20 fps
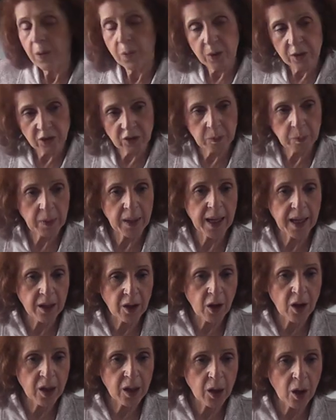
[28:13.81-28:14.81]
which he planned
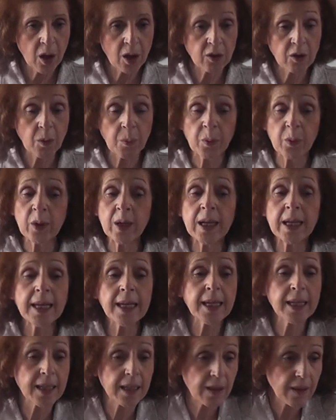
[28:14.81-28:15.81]
all along to bring
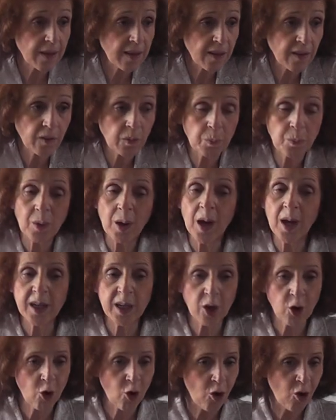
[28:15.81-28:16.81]
in this
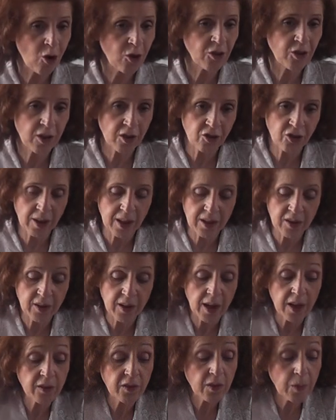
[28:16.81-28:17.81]
body called the
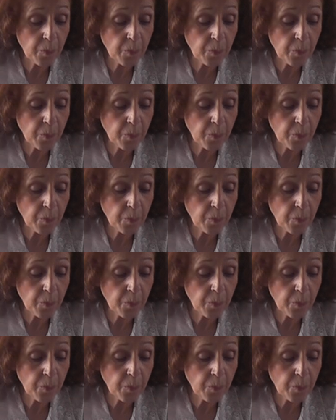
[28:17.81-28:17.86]
Gentiles,